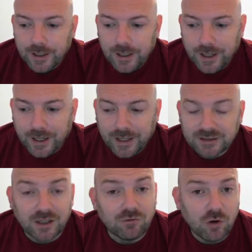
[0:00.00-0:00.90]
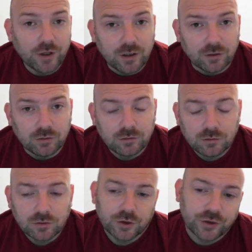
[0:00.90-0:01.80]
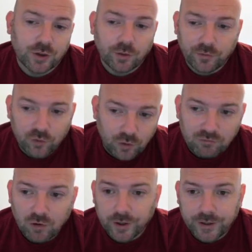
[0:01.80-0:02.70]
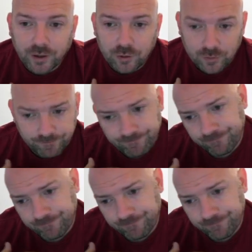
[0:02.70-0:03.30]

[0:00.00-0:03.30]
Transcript: a Rhino. So I thought the Rhino,